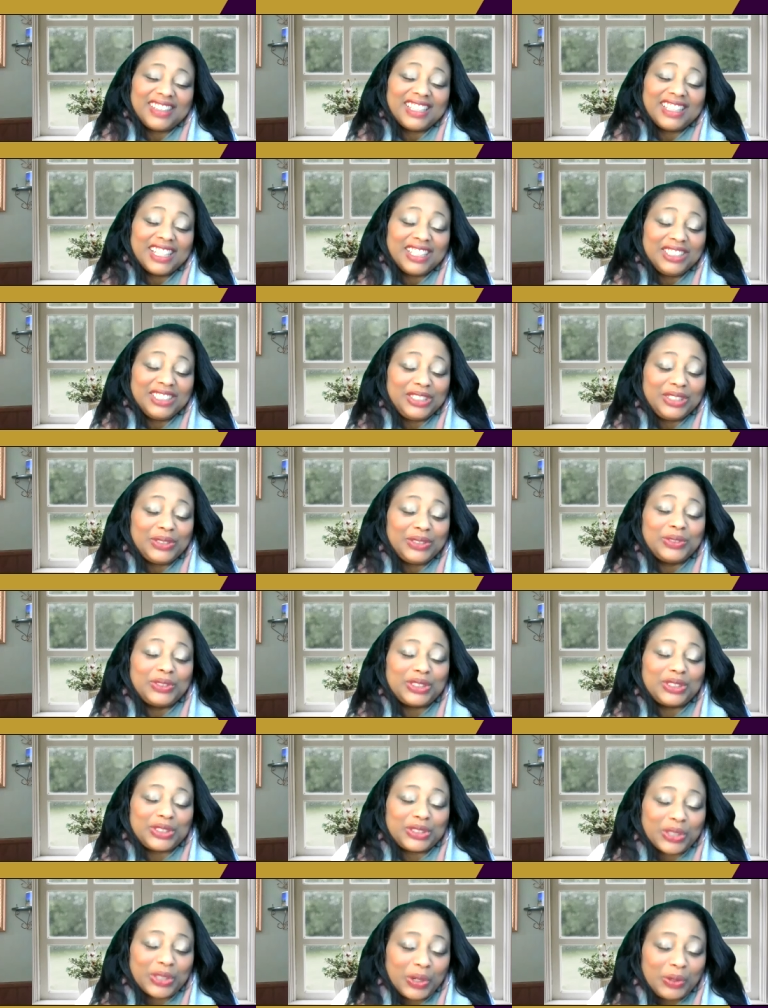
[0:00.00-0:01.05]
Thank you
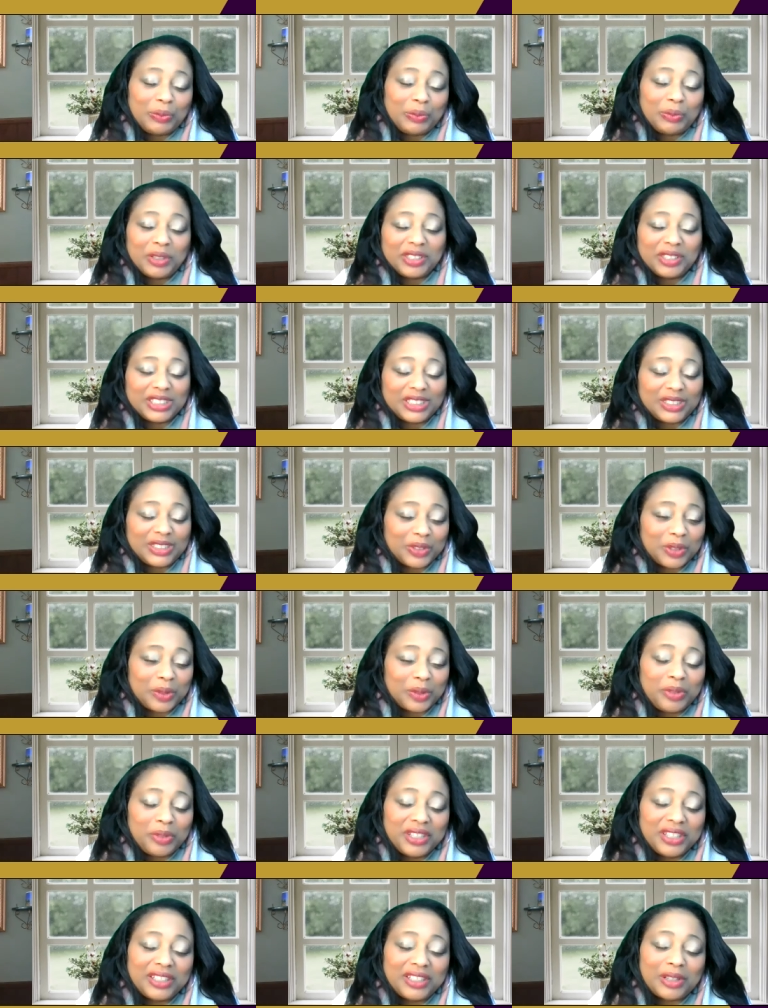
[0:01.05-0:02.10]
so much for
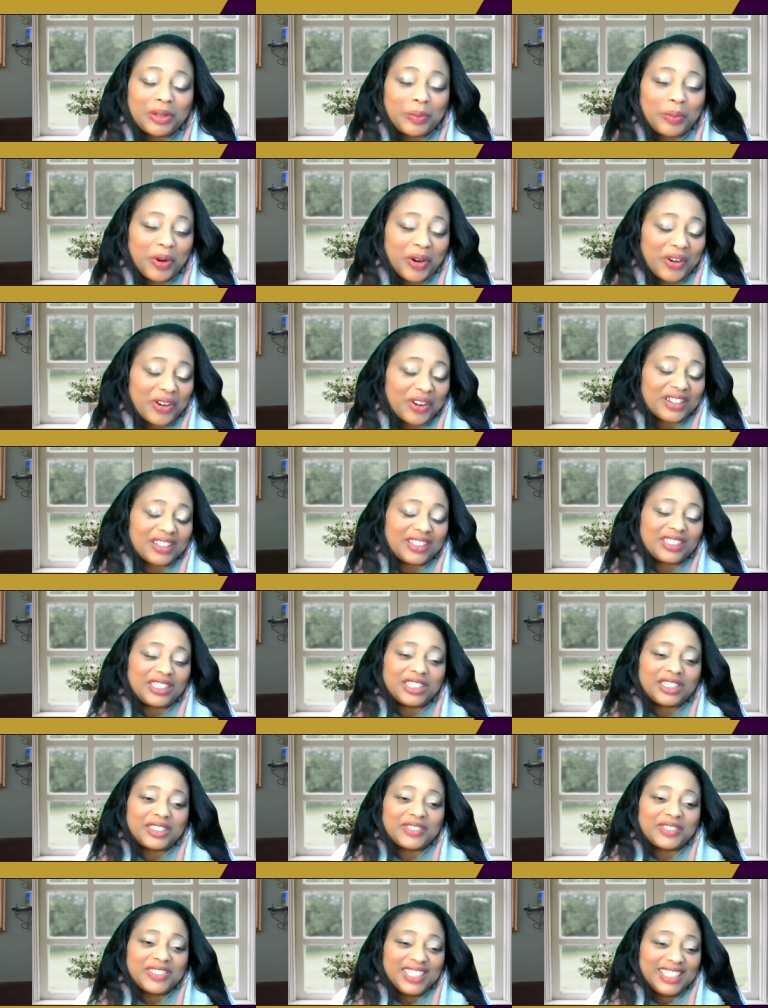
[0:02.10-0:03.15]
being a part
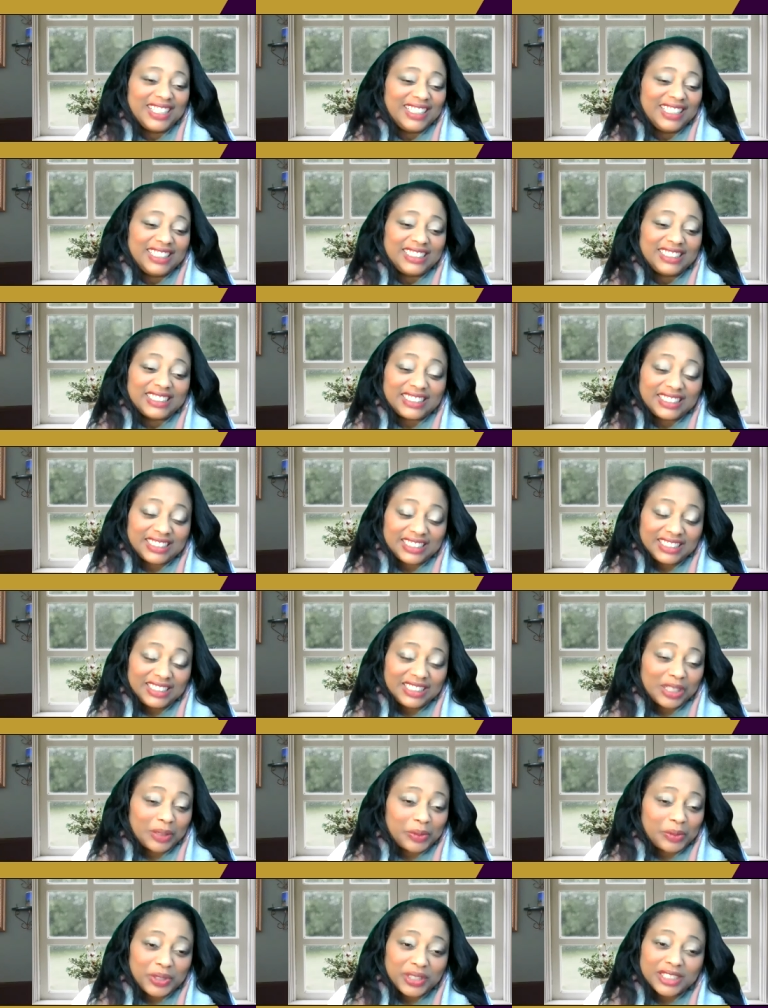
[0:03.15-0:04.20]
of the
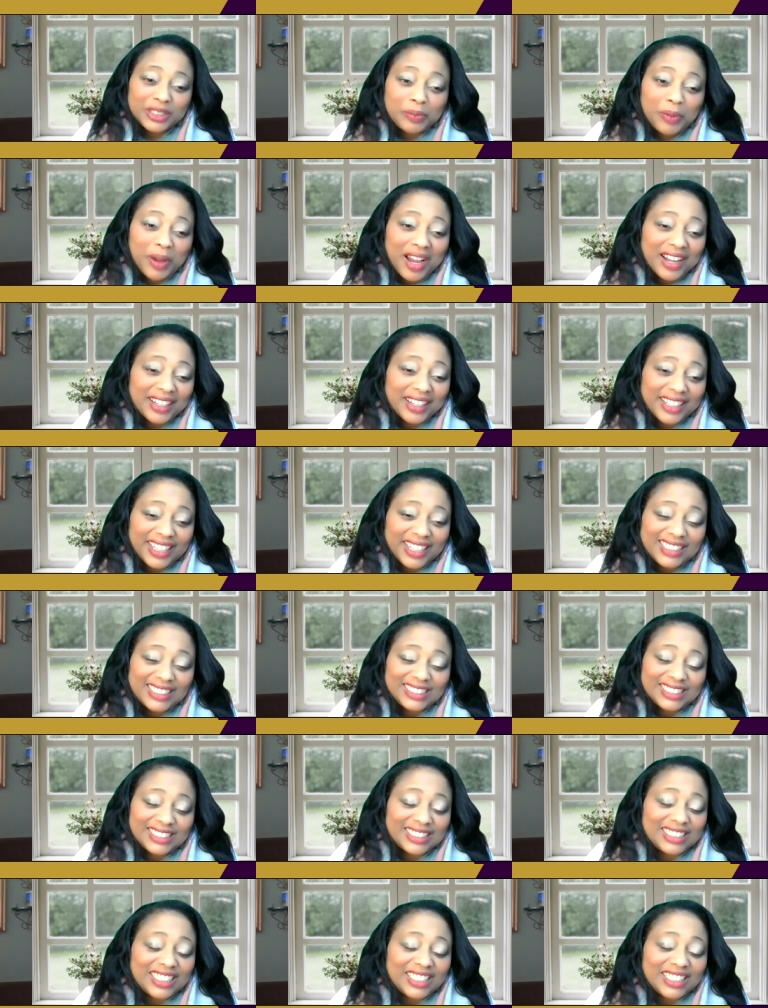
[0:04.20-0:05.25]
CWS
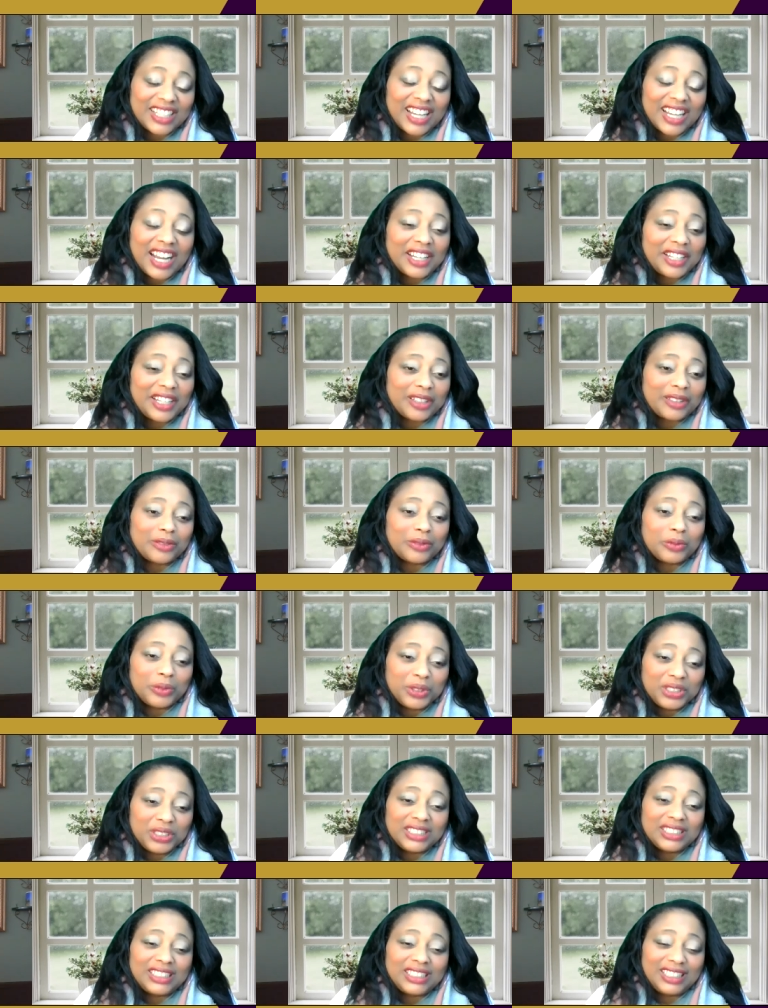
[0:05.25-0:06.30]
podcast today. I have
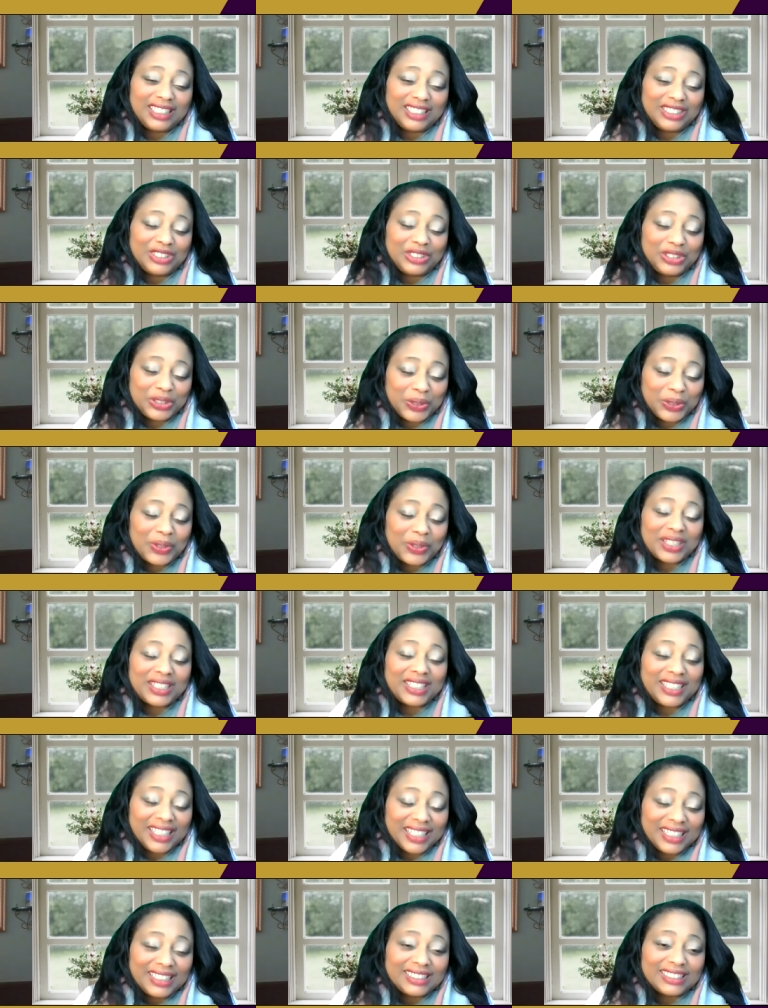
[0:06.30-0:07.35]
really
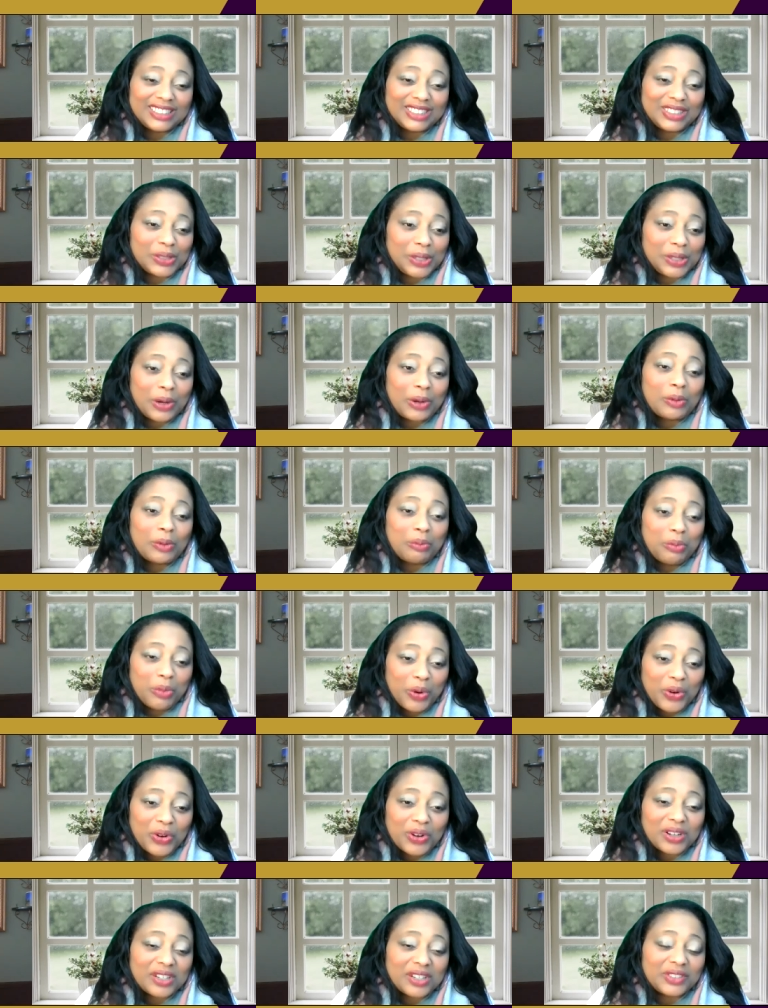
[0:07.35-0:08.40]
enjoyed getting to know
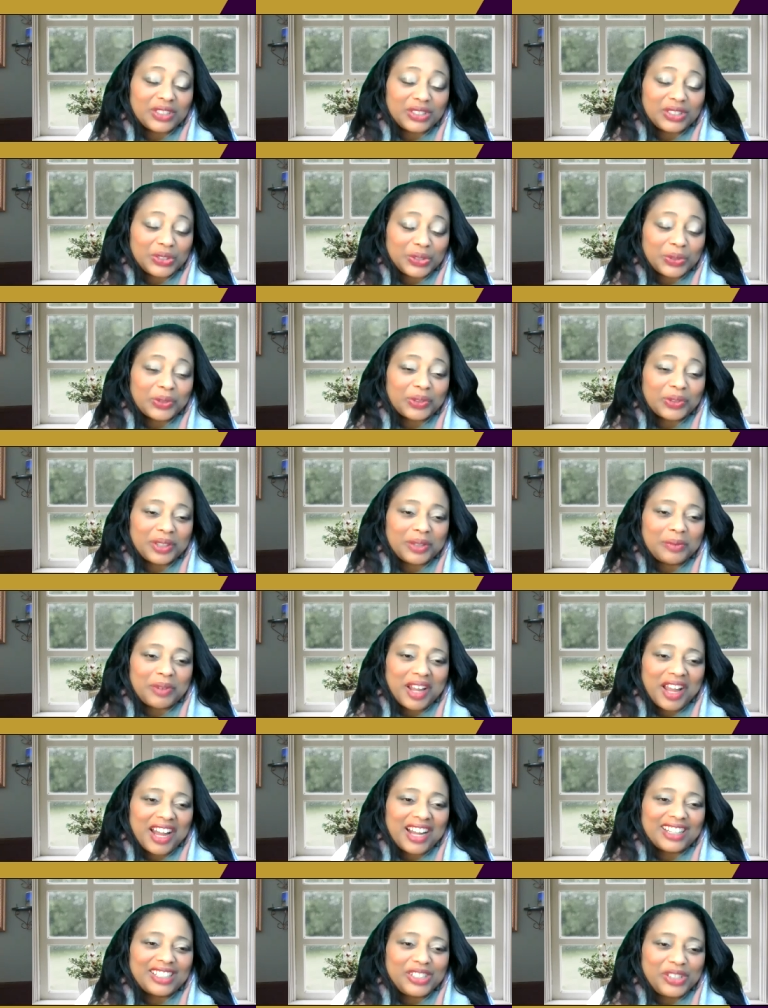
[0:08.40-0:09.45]
more of the story
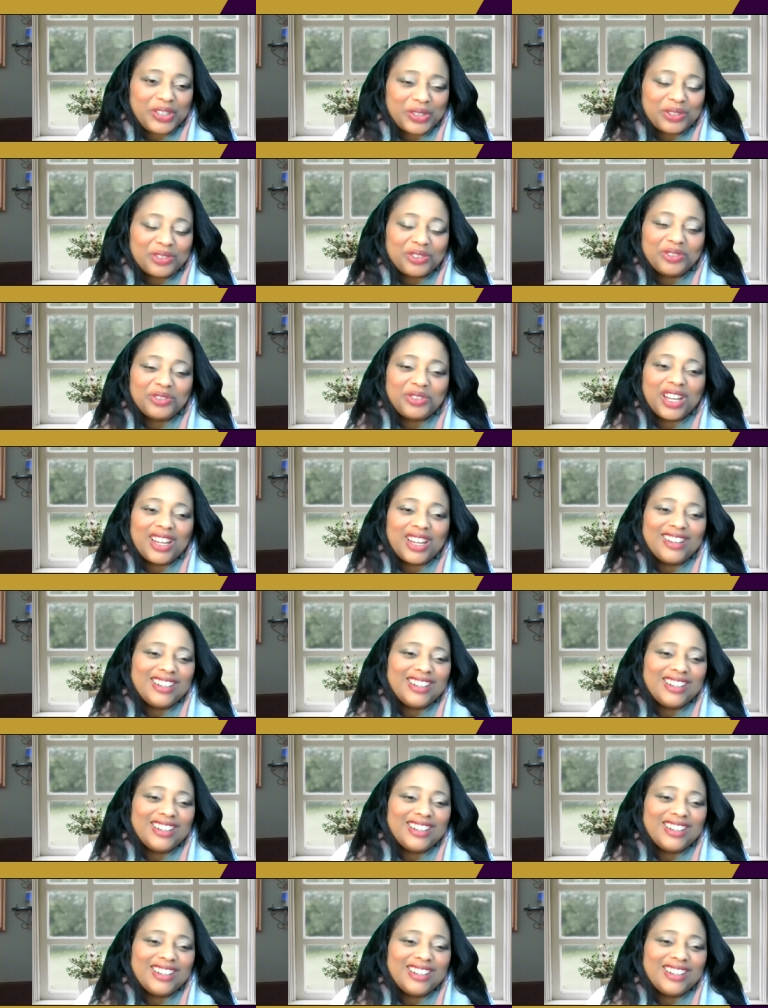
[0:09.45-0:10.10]
behind you,